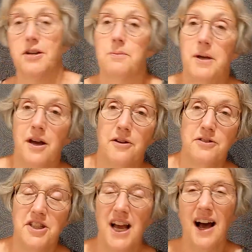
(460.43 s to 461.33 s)
going to be a
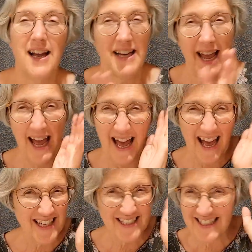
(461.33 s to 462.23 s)
host, I'd
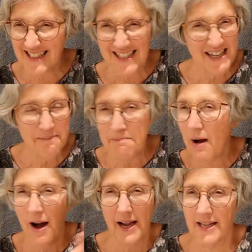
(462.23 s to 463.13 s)
had it in
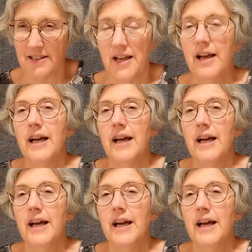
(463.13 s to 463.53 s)
mind